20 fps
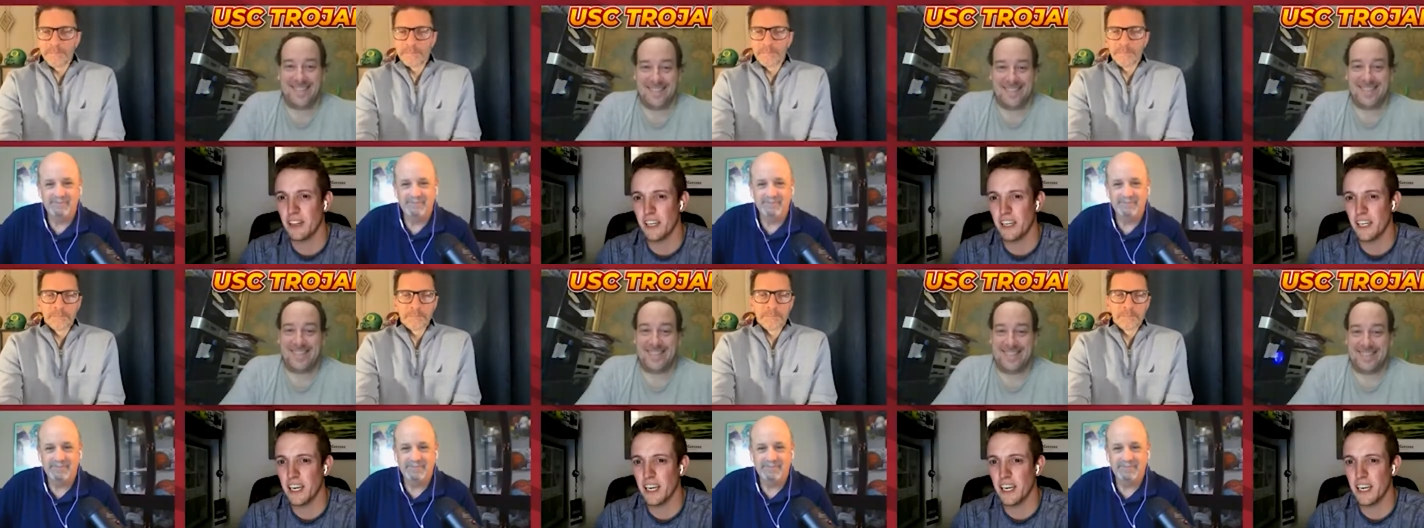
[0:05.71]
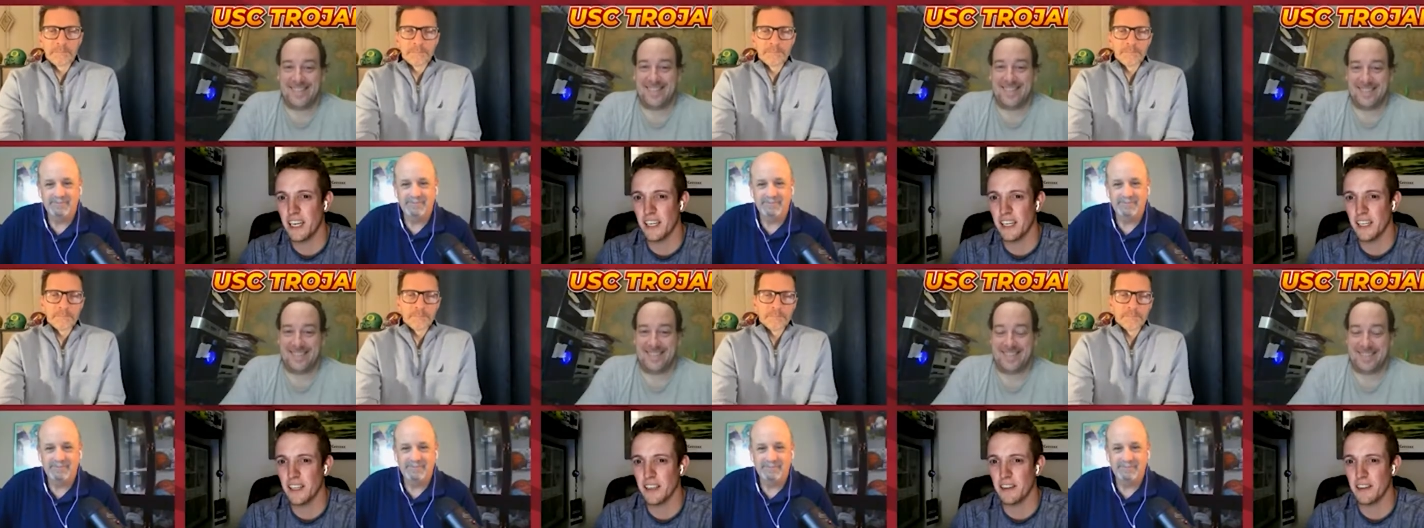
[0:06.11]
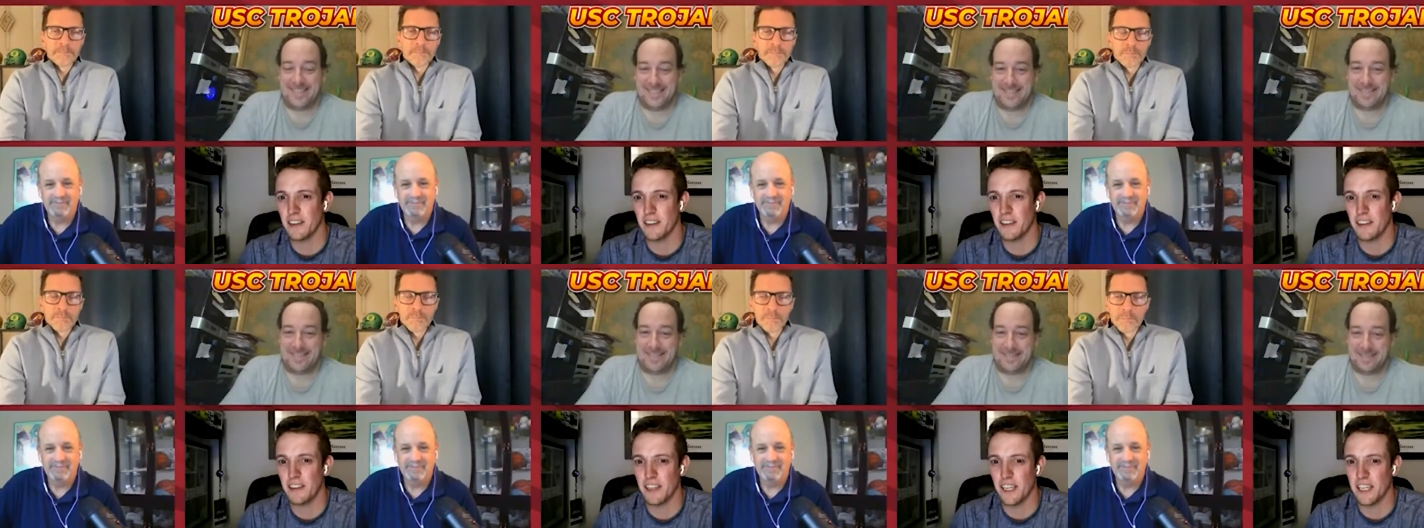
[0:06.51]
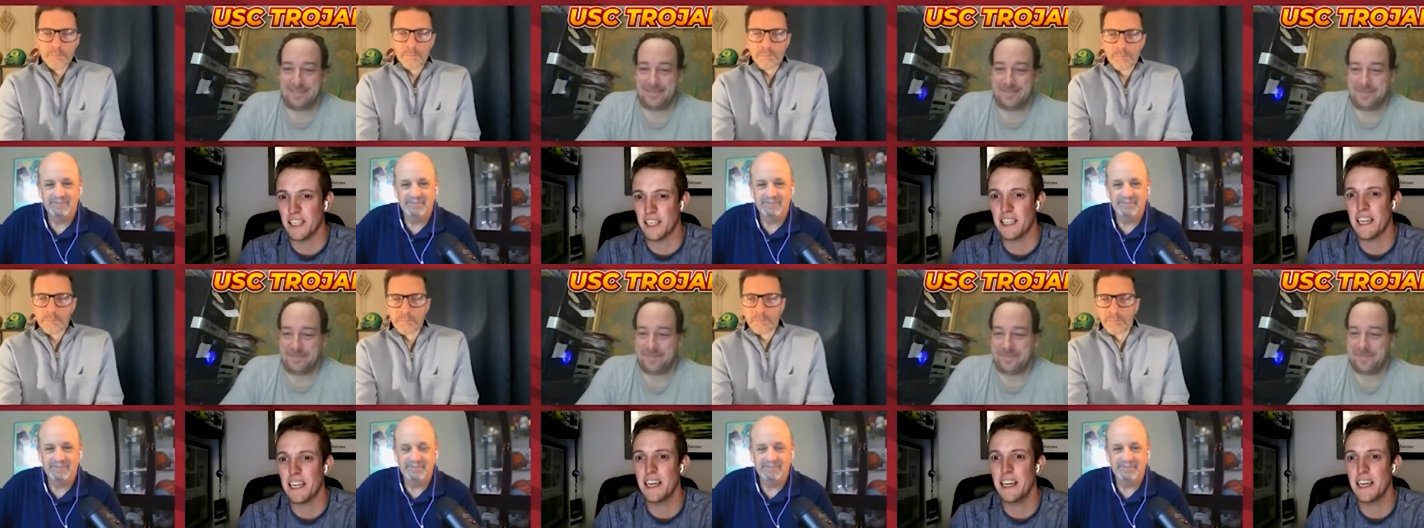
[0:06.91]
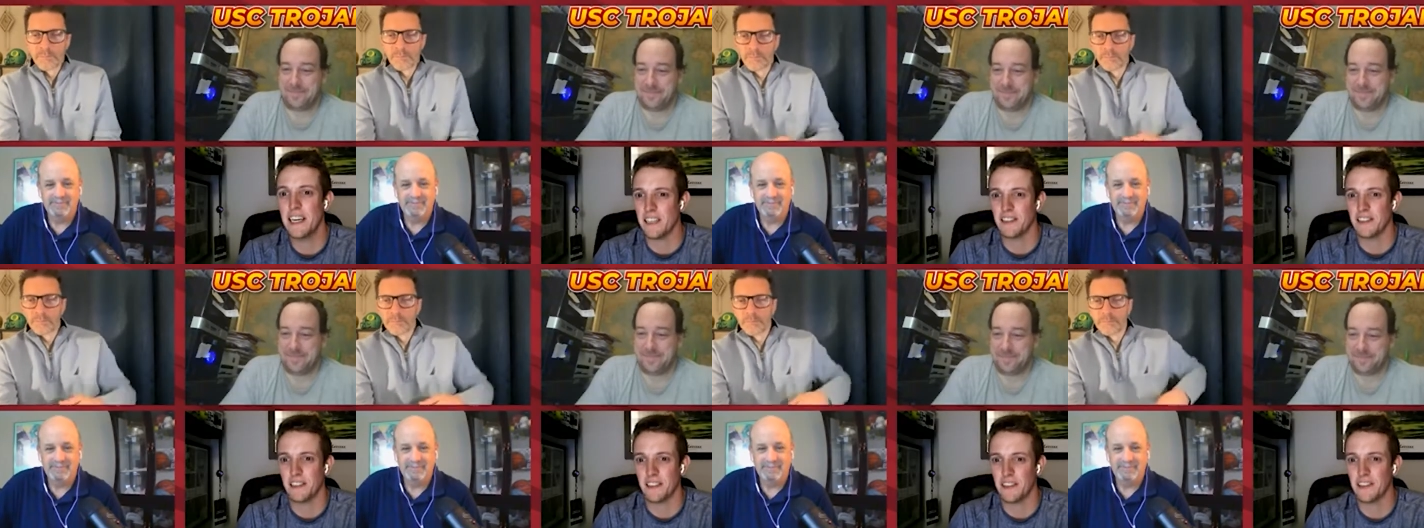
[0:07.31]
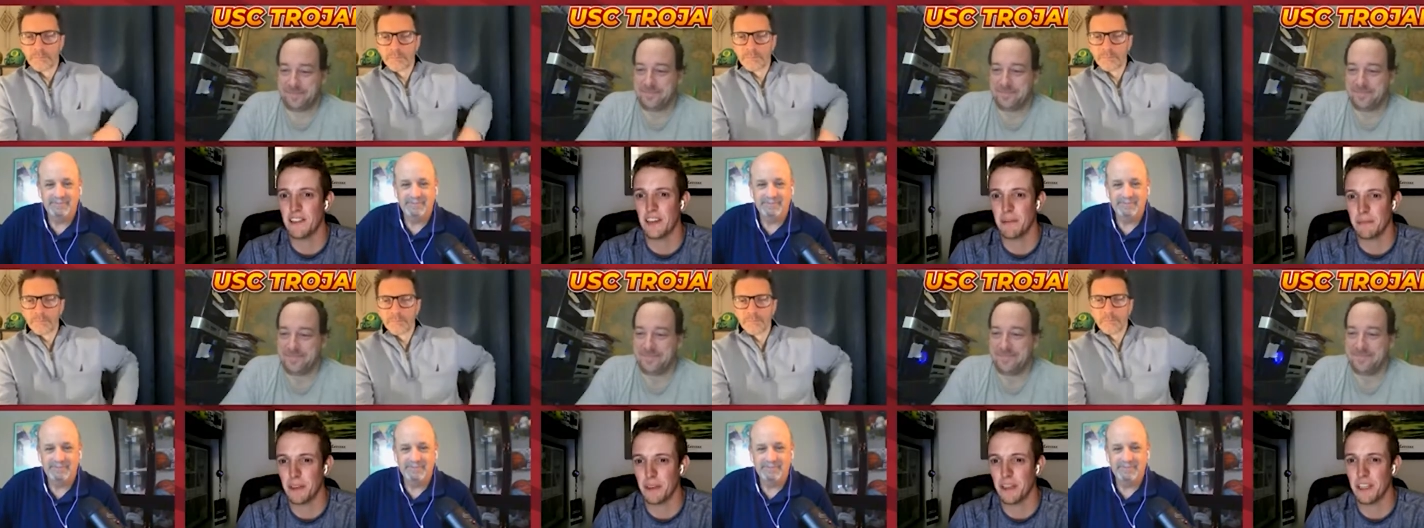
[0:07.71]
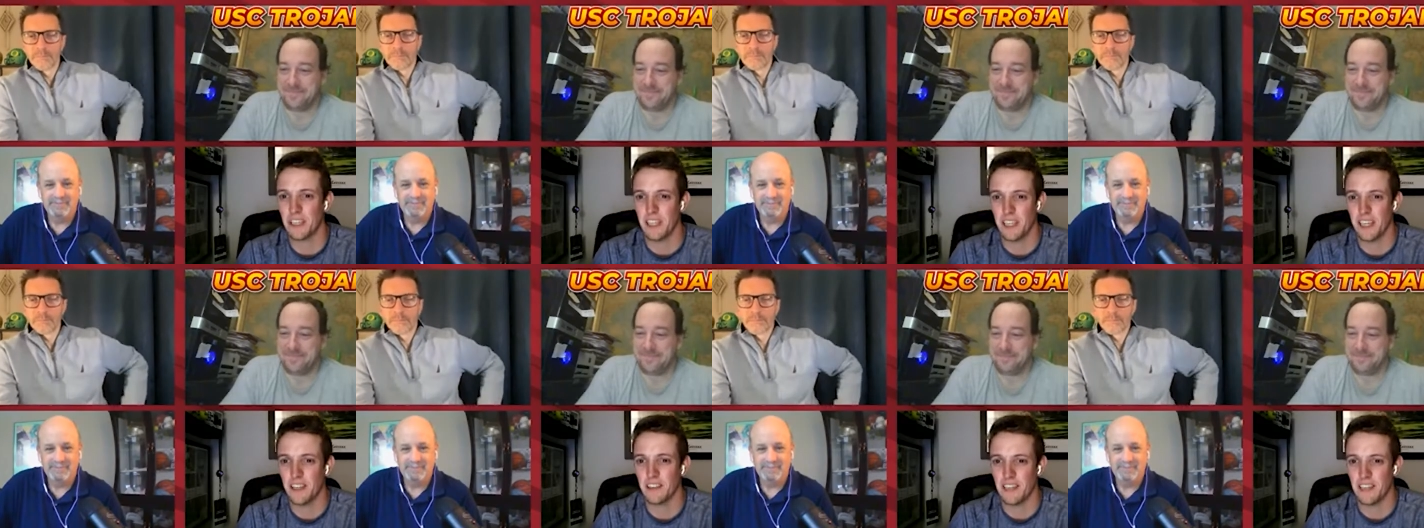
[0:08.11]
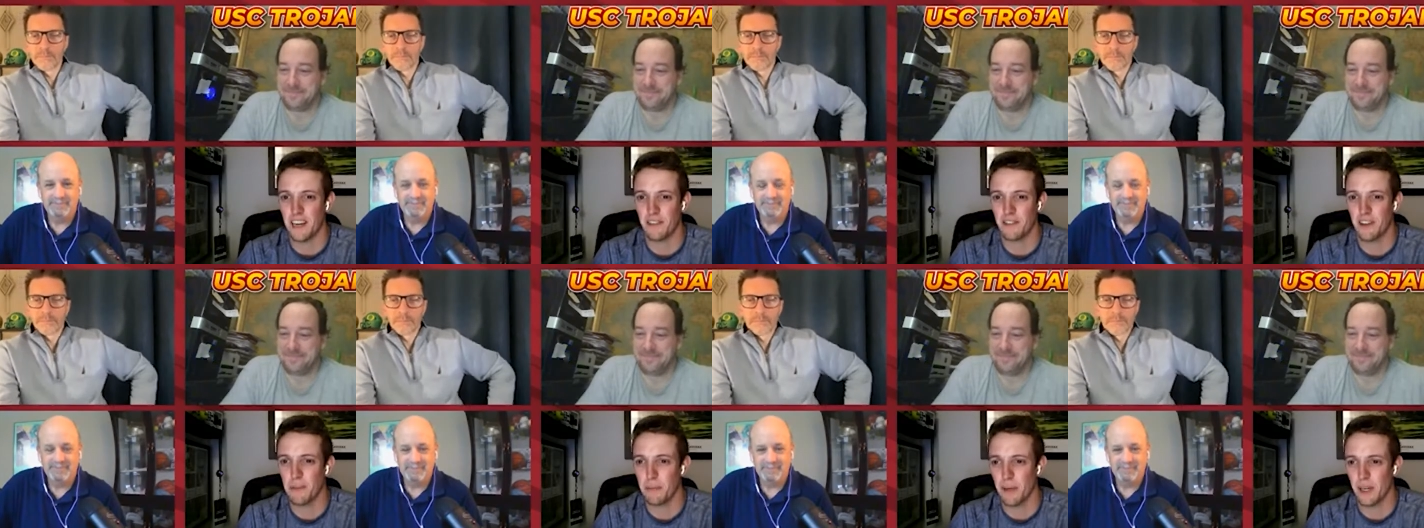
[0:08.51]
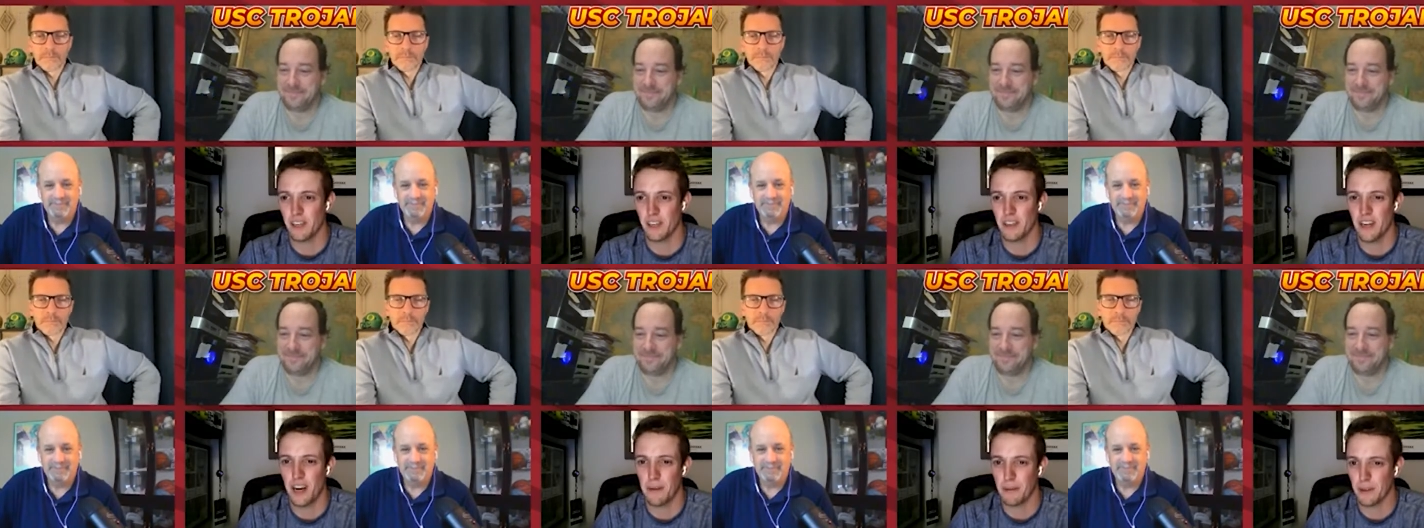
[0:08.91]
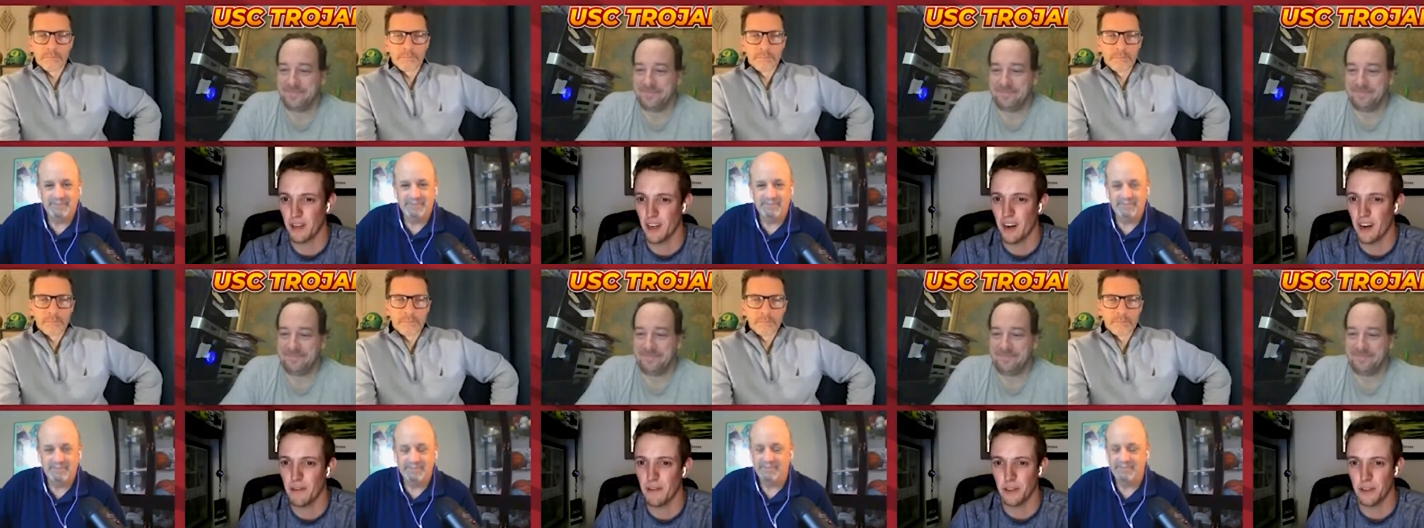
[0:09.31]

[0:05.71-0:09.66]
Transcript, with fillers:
Speaker 1: the uh, the attendance is something that has definitely been a topic of mm-hmm.